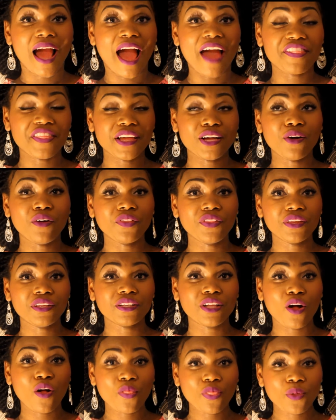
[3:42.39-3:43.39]
I think on
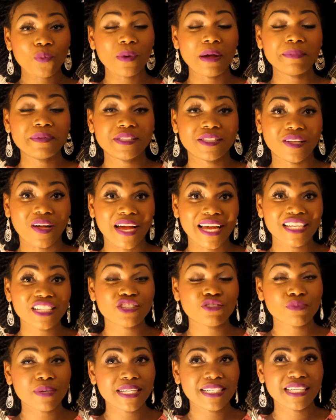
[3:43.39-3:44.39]
the on the website
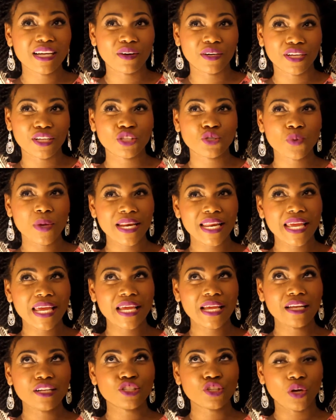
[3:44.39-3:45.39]
it's retailed at
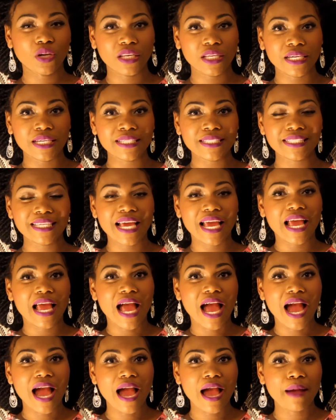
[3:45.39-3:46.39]
$20
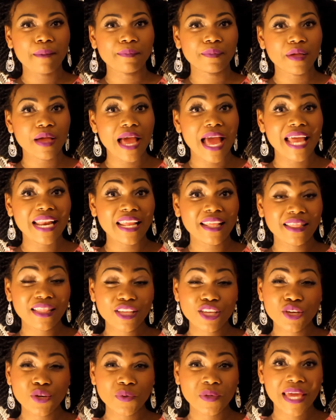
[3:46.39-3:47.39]
um, and in
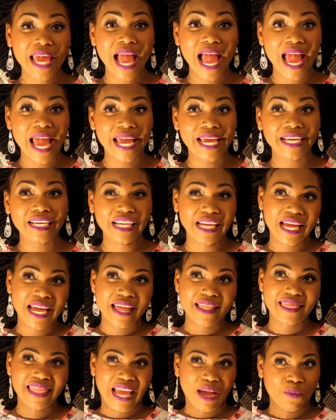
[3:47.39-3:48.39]
the UK
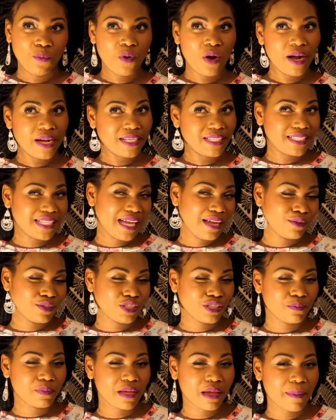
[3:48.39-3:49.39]
that works out
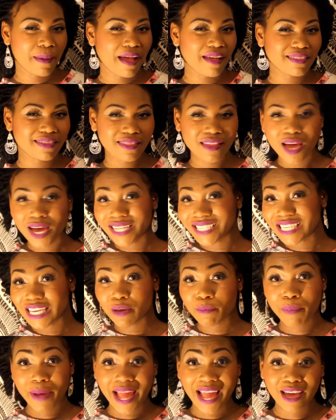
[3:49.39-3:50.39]
to be about
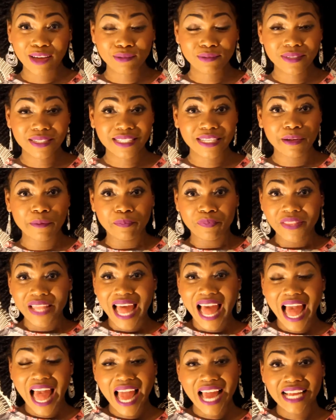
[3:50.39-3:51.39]
13 pounds
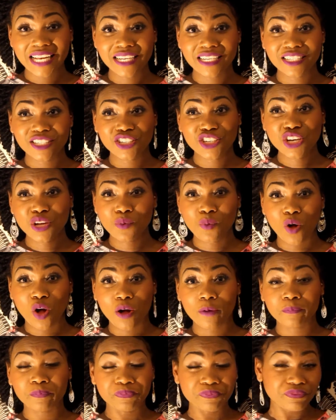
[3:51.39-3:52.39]
and you know
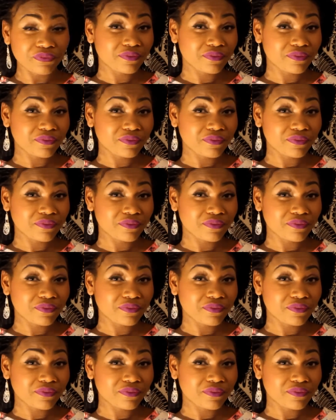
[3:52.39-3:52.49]
what